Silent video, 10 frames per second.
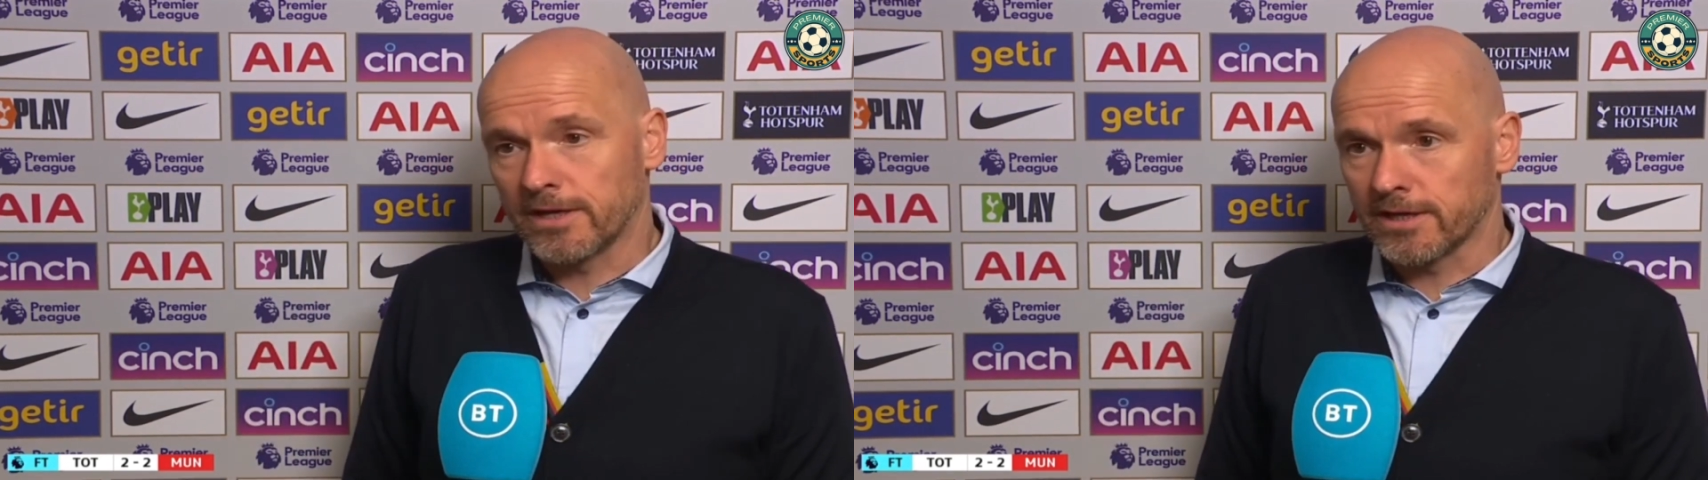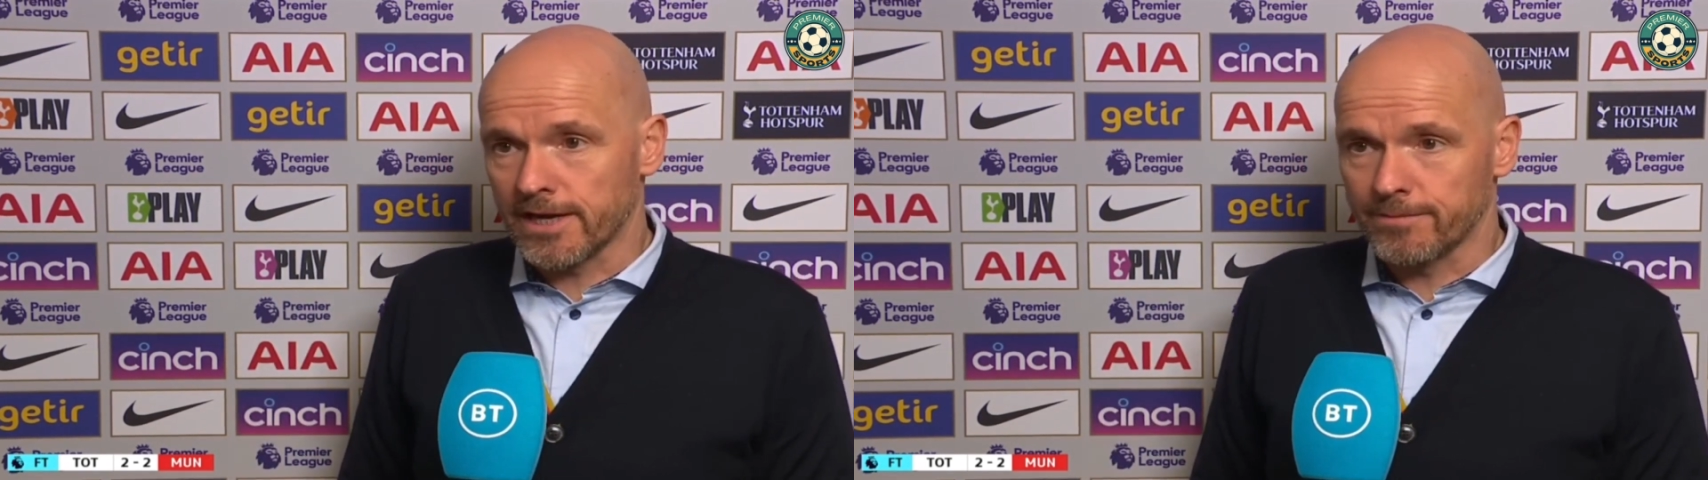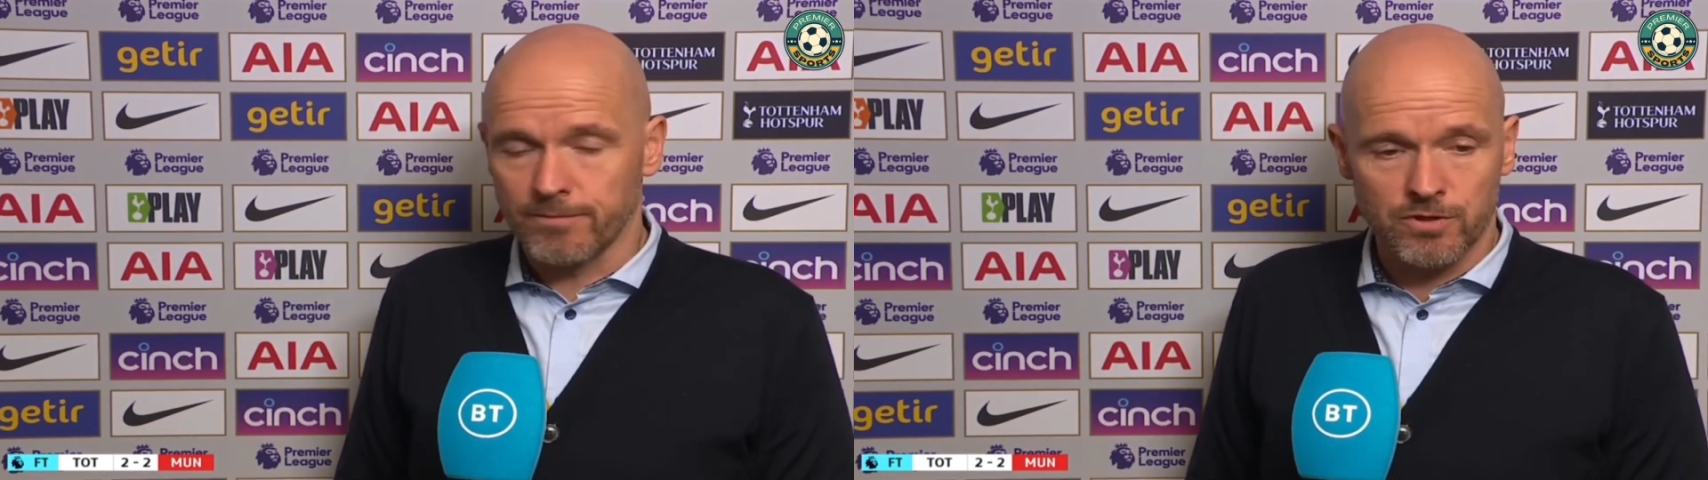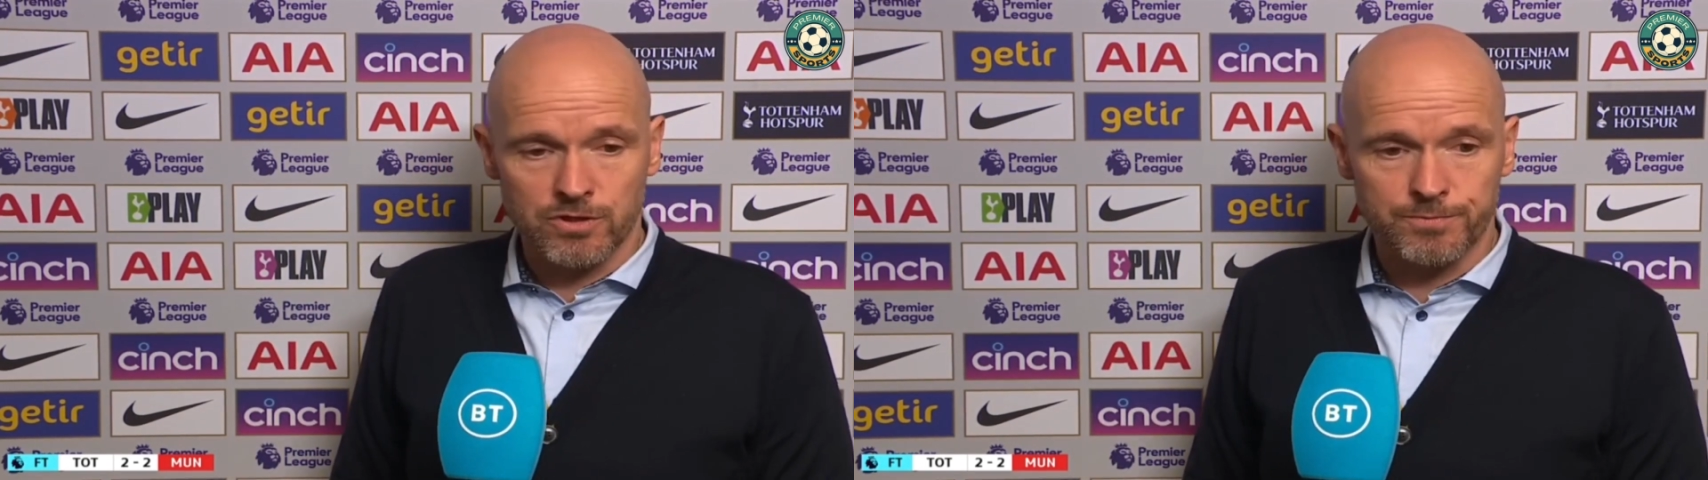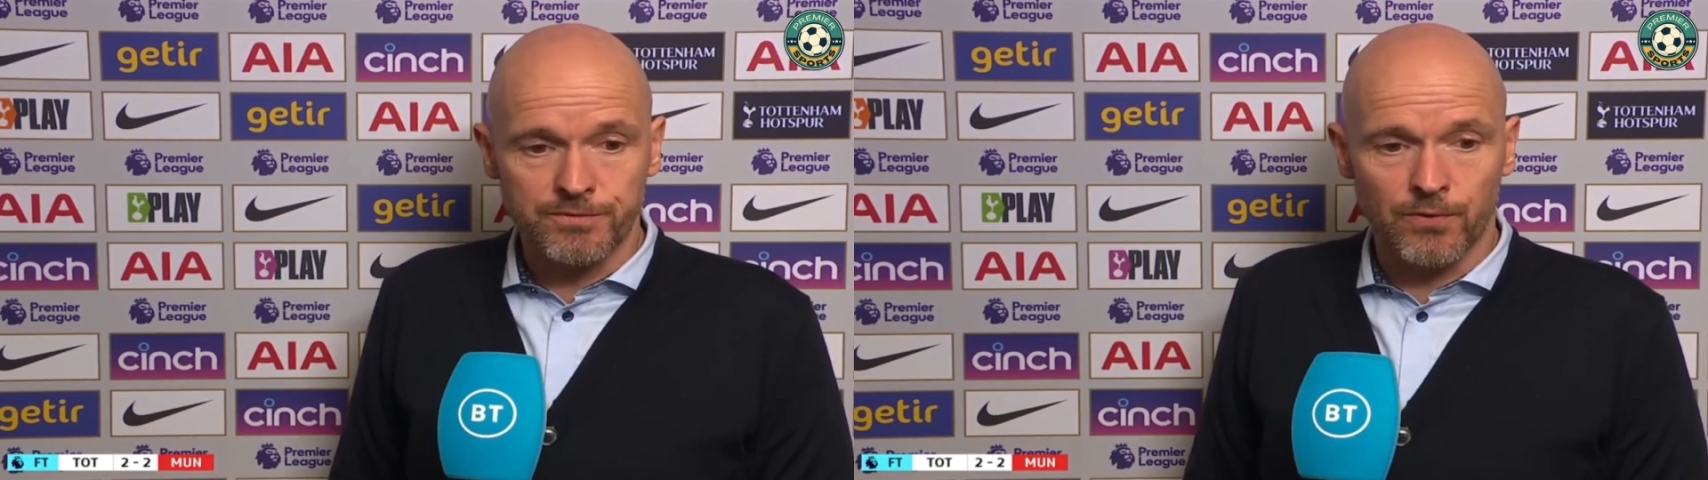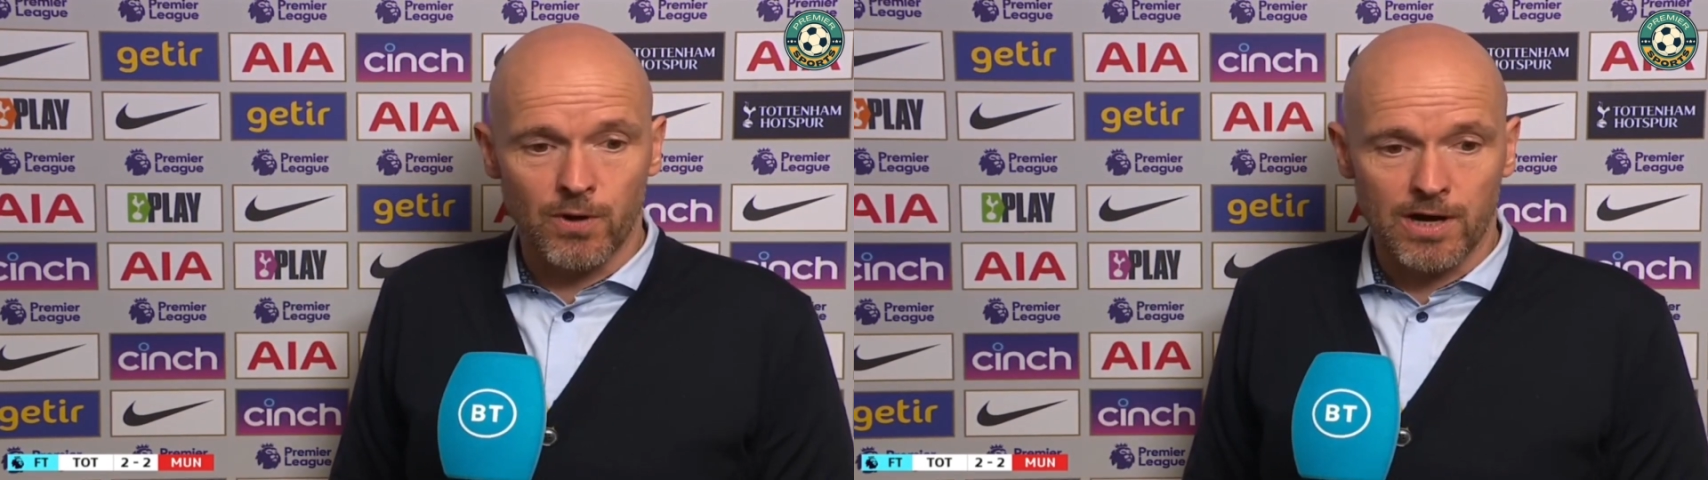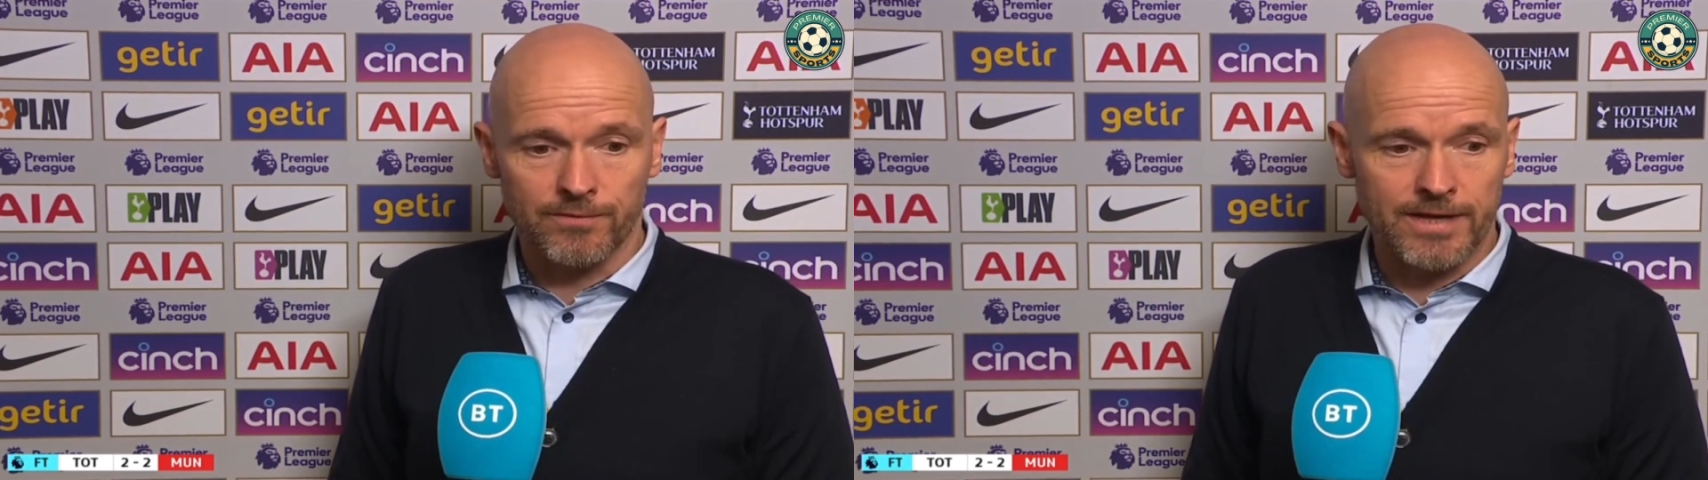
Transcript: It came just before